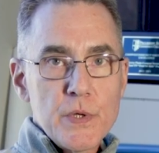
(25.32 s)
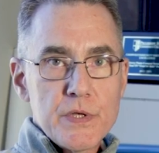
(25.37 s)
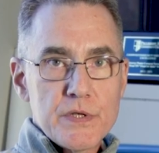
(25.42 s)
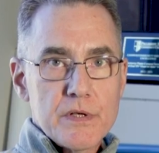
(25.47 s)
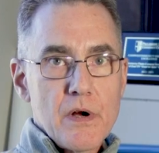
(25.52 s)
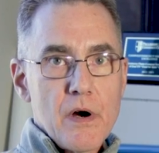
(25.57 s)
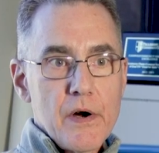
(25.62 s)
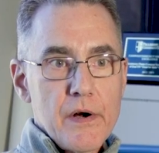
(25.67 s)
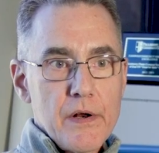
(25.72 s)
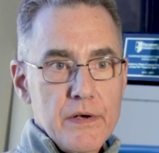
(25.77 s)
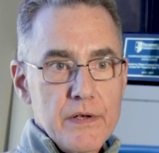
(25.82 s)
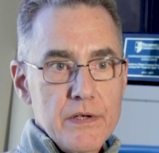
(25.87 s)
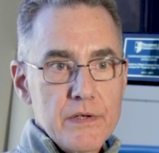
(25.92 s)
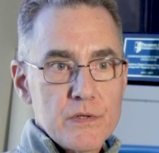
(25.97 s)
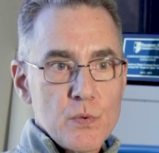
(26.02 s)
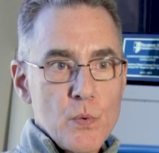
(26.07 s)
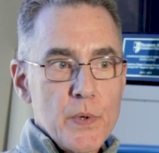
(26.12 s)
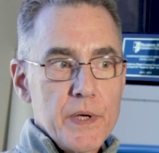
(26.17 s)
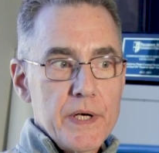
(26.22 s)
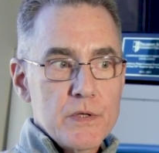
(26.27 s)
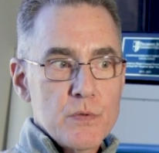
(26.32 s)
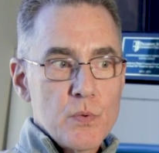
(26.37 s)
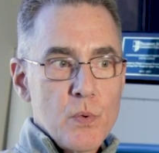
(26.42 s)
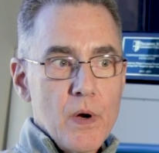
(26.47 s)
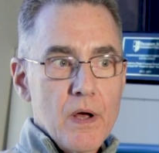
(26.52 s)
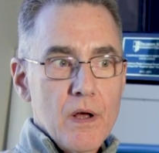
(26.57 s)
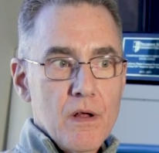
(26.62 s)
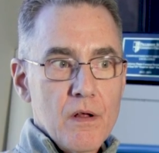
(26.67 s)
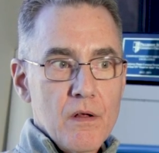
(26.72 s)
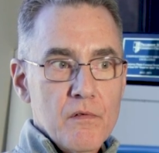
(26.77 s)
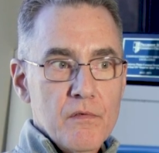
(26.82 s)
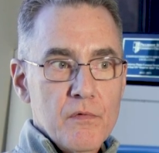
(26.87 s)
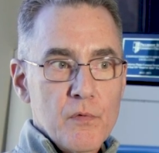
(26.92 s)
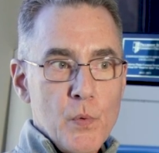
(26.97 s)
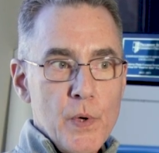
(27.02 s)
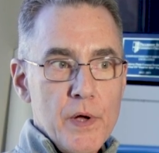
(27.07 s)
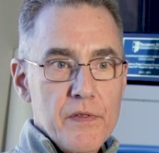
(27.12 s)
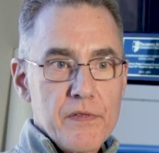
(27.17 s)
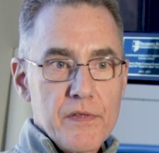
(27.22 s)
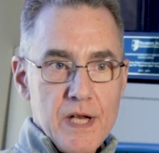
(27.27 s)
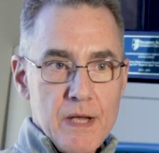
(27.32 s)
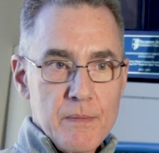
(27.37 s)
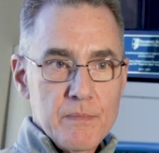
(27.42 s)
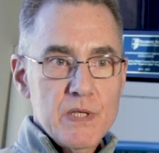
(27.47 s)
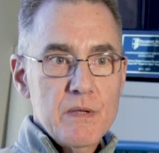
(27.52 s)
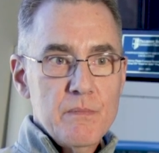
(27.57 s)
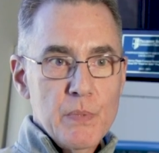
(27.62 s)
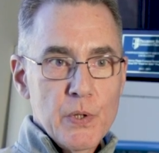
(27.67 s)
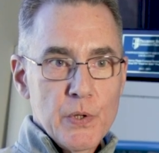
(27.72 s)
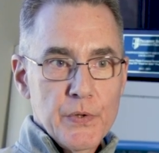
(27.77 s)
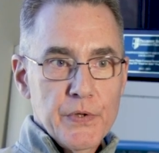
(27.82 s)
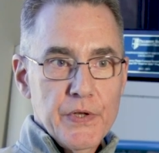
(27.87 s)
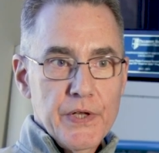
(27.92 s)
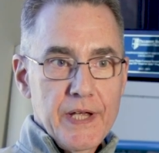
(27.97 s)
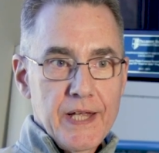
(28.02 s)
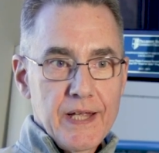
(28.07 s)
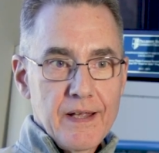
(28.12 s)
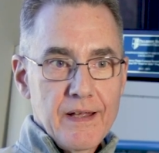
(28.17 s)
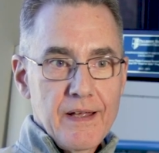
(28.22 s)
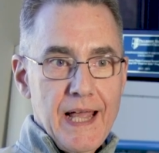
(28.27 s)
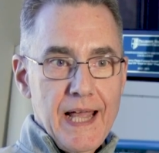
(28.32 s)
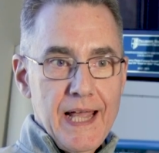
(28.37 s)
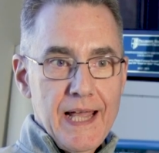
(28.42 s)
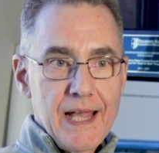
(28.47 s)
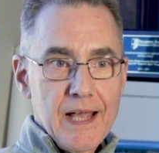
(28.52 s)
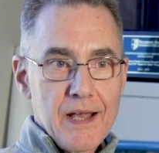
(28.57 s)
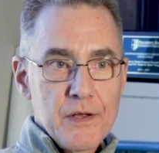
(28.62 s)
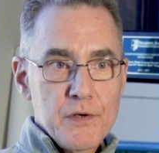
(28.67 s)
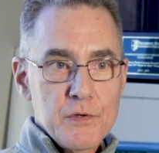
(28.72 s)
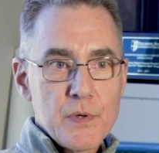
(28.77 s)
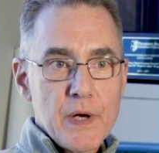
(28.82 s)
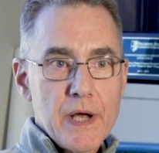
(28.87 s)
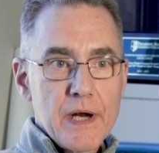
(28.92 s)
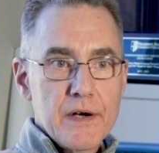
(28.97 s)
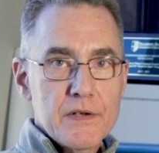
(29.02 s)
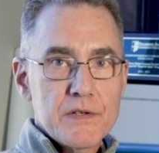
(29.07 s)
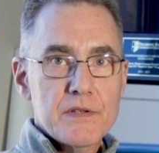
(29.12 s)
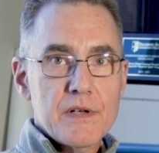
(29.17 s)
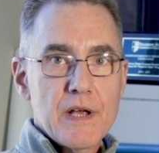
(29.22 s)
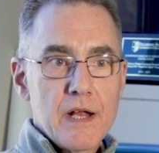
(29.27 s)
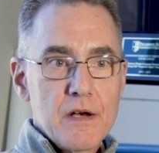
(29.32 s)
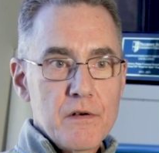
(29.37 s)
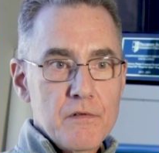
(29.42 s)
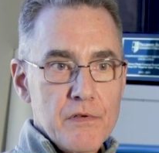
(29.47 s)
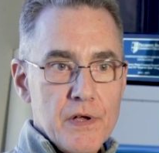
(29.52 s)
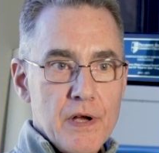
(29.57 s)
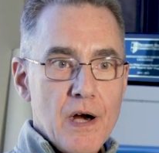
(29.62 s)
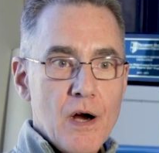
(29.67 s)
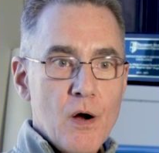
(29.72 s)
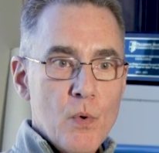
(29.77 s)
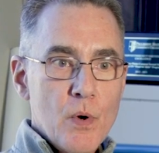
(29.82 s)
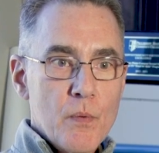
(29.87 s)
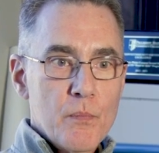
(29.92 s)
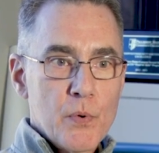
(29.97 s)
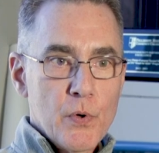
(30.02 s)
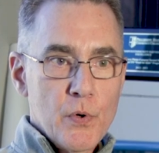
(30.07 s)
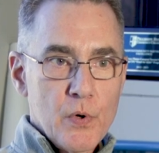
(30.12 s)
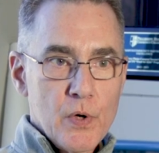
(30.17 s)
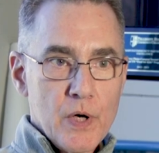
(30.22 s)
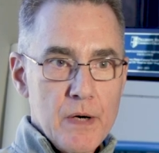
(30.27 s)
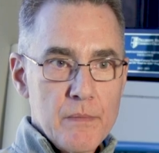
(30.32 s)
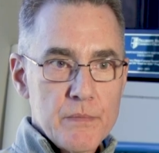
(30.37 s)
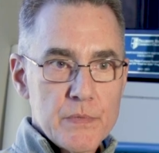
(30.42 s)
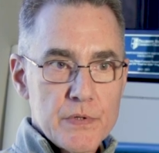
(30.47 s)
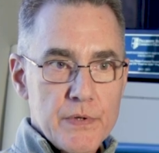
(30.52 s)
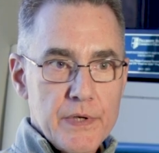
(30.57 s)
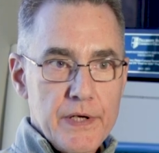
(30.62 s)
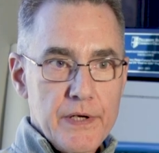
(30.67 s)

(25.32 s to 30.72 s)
We started in 2012 with an empty building and trying to decide and figure out what programs are